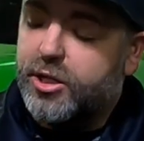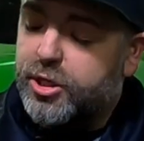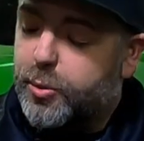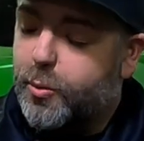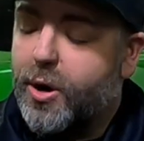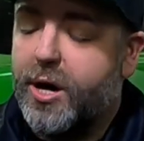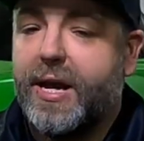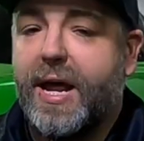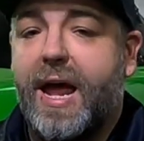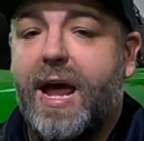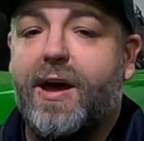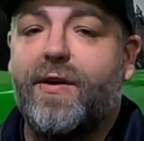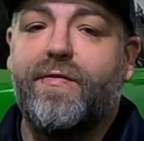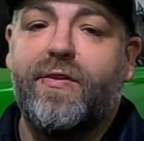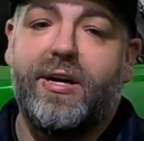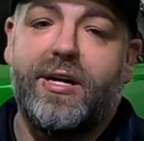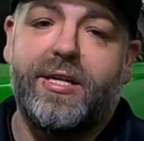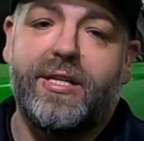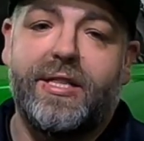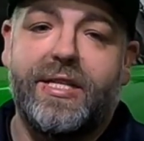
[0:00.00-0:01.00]
you want to have
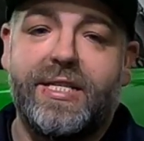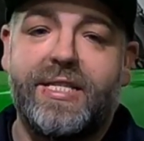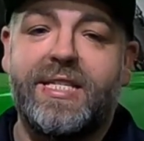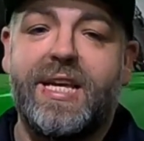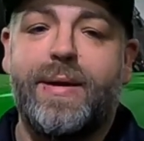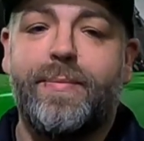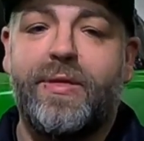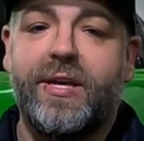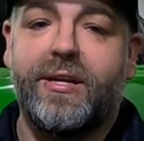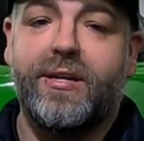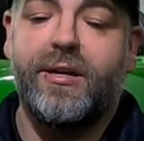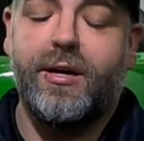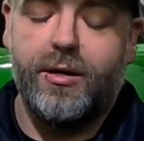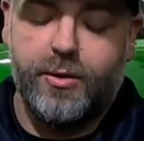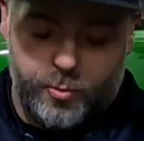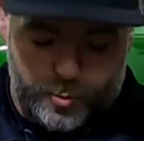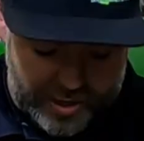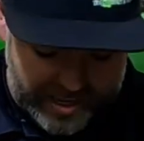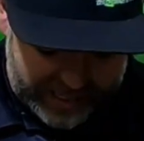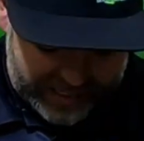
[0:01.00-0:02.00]
the same thing
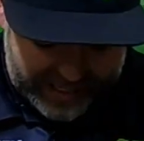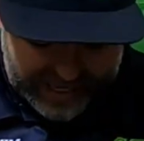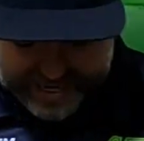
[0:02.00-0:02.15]
done, we can